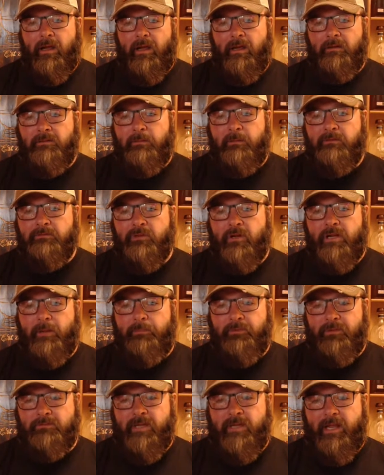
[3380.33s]
Let me look up
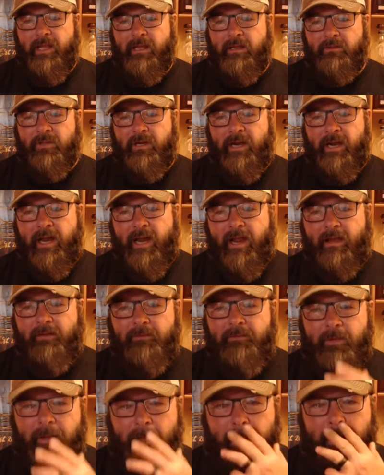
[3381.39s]
the link that I have
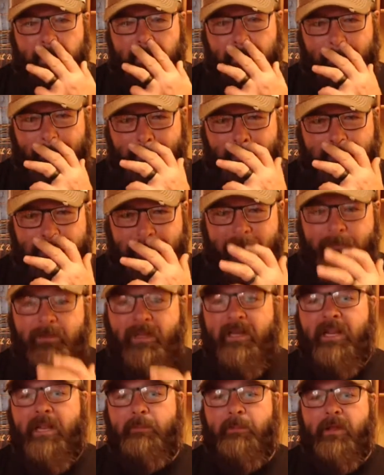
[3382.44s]
and send me
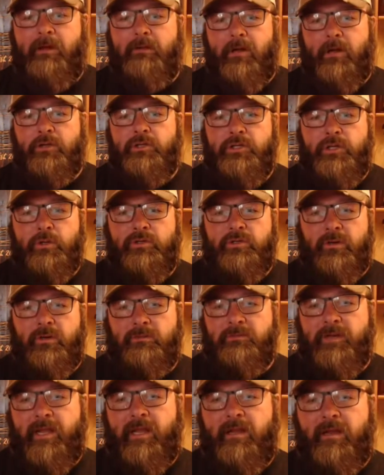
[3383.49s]
an email and I'll shoot you a
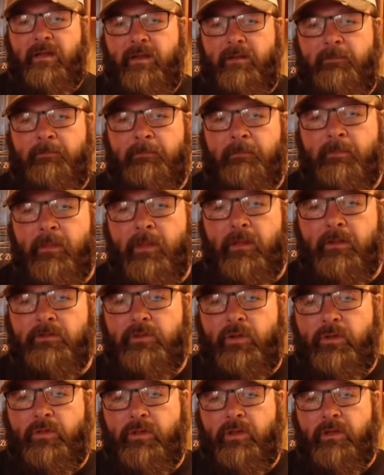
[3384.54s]
link
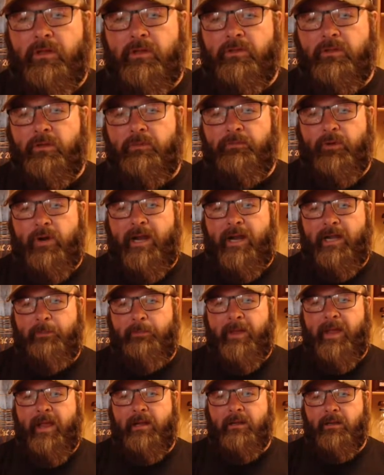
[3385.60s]
to the variety
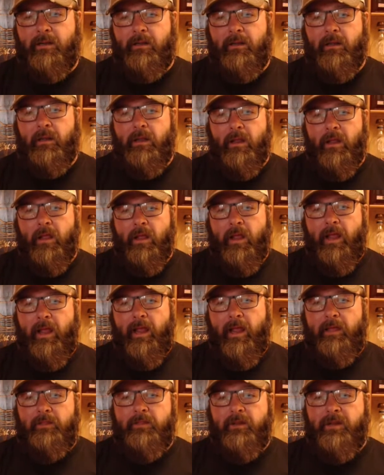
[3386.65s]
pack.
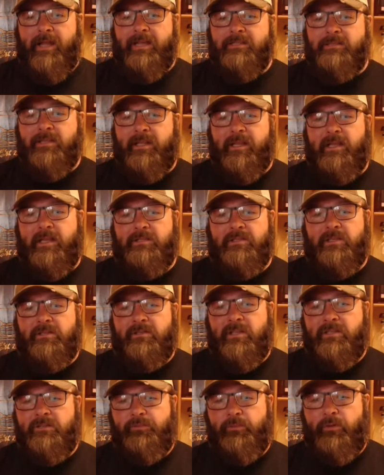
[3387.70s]
And the nice thing is that
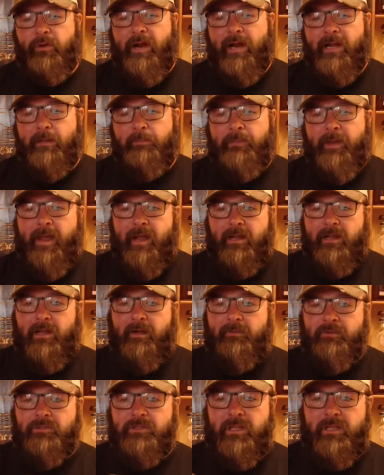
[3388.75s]
this variety pack
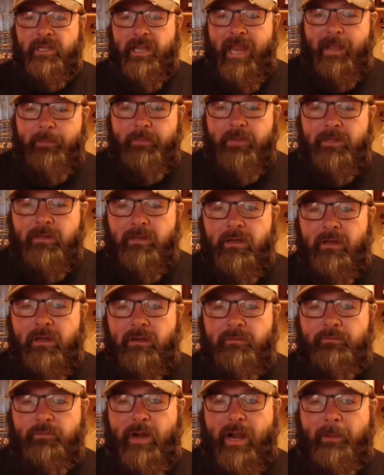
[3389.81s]
covers a gamut
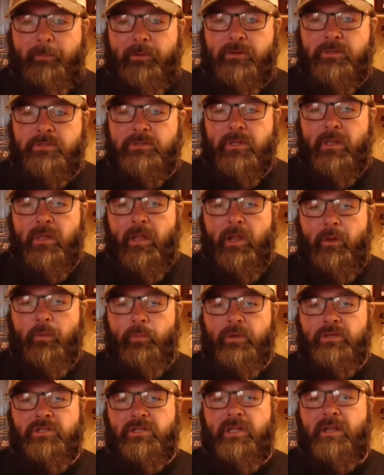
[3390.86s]
of wrappers,
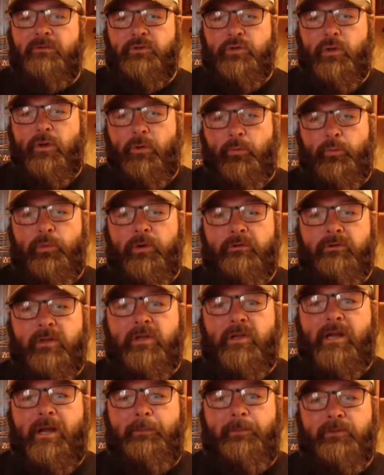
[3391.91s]
which gives you a really
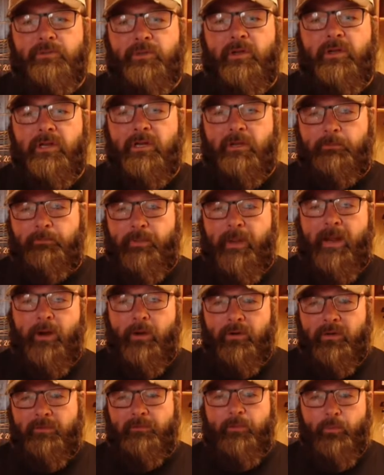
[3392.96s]
good opportunity to
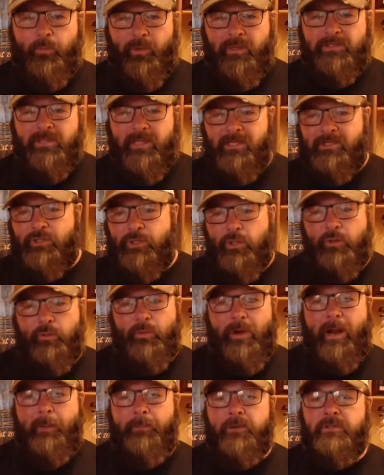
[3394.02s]
pair different whiskeys to the
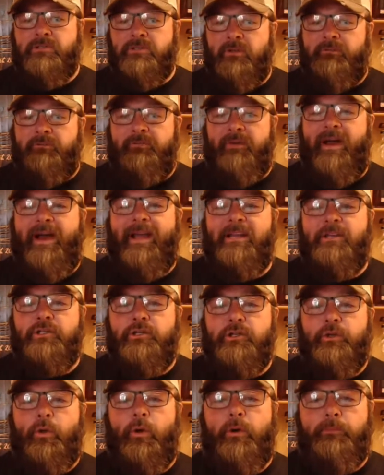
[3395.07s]
wrappers to
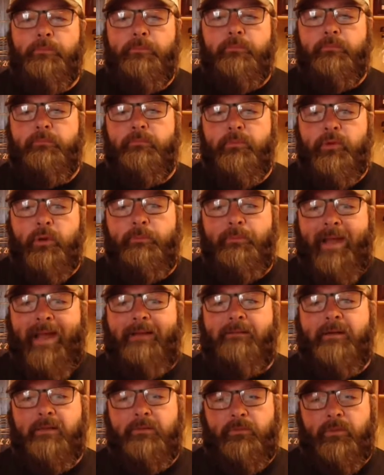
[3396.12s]
find your
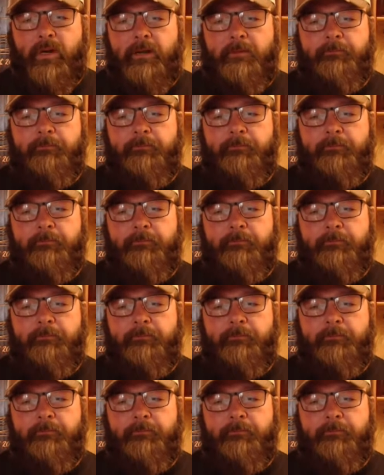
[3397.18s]
palate, right?